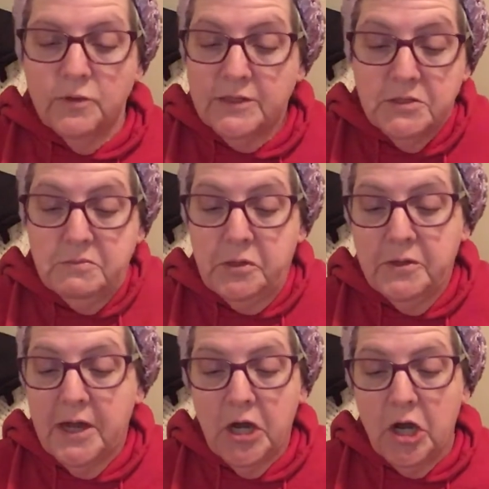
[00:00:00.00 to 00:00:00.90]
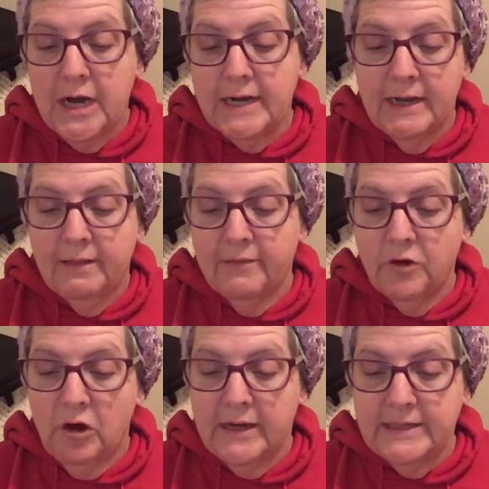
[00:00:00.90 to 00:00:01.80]
which turned out great. I love
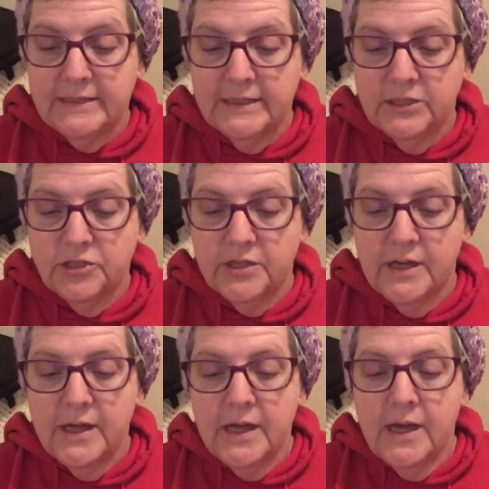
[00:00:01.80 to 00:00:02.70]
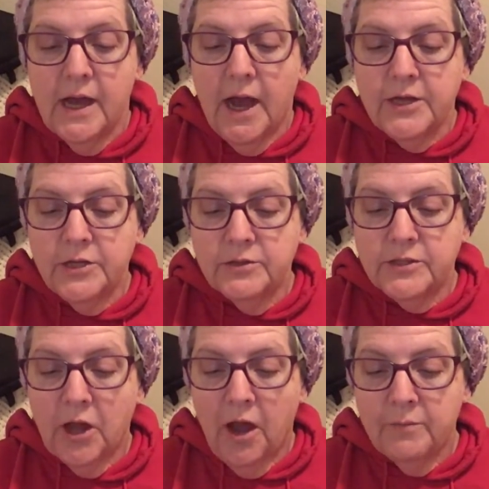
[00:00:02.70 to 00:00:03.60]
granny stitch. I
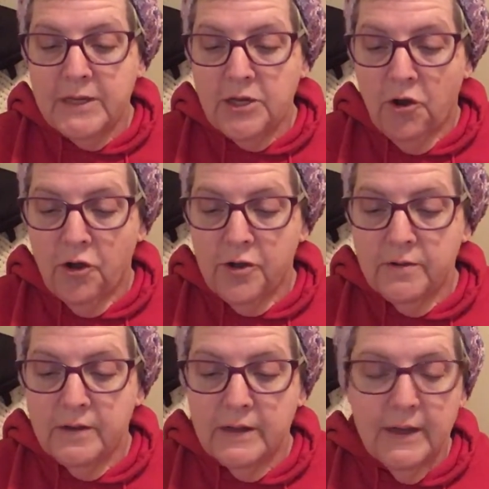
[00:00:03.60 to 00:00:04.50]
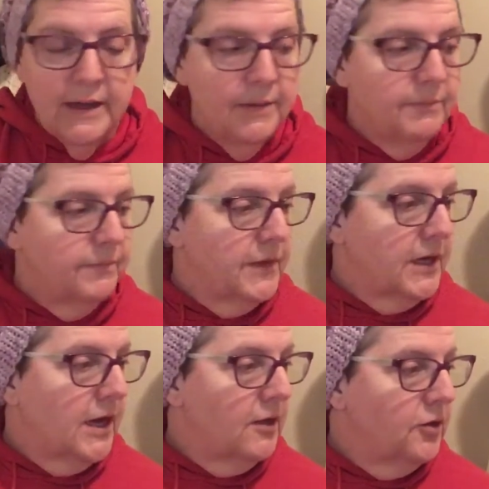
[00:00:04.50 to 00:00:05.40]
used hobby yarn. The
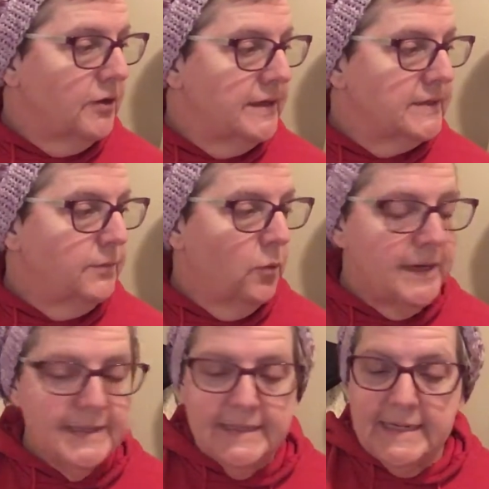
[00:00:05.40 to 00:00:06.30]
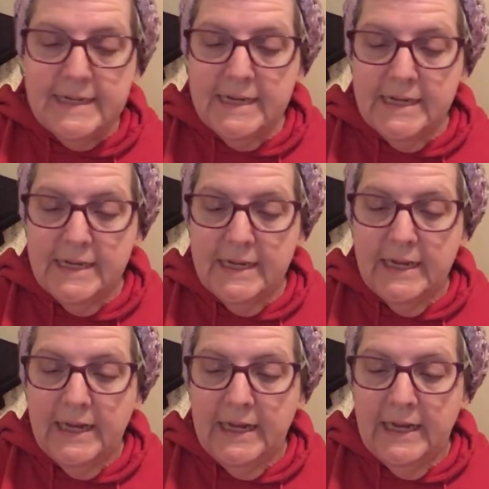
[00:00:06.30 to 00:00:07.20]
color is Boise,
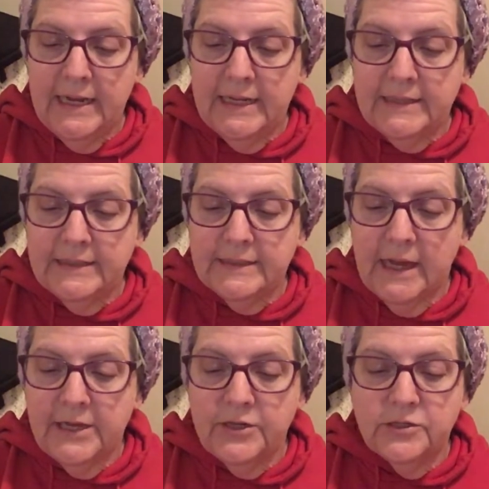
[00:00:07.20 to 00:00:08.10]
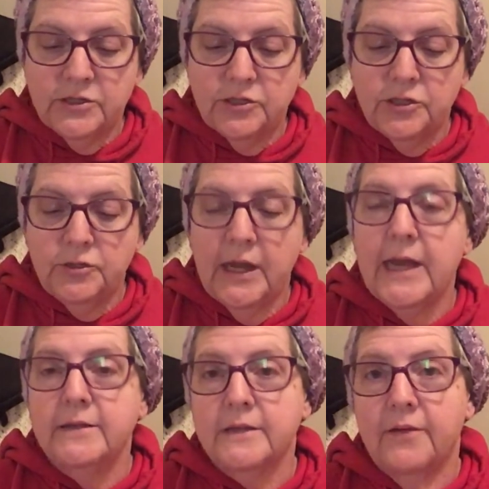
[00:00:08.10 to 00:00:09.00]
and I used 2
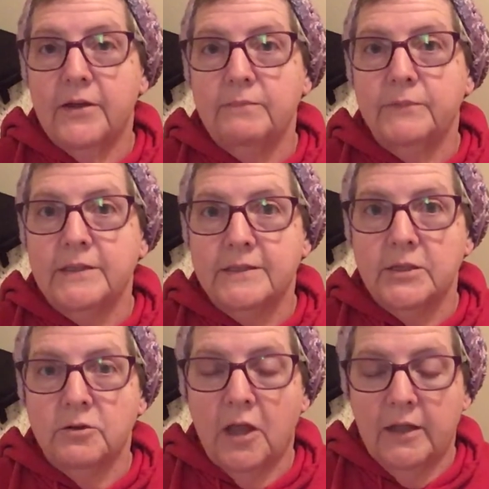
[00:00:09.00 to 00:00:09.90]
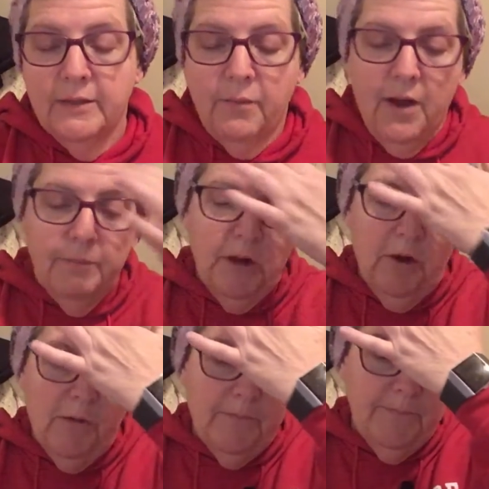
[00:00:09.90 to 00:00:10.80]
cakes of it. It's their lollipop
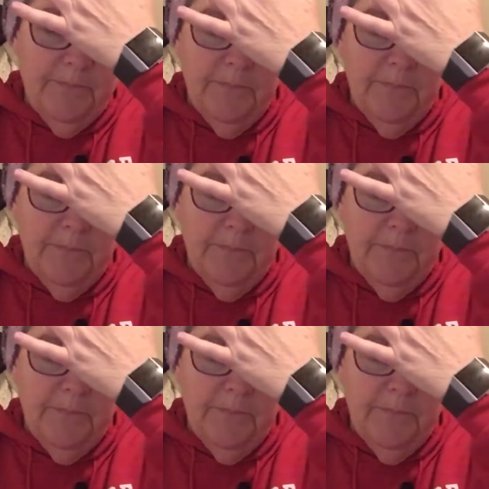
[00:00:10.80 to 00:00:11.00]
yarn.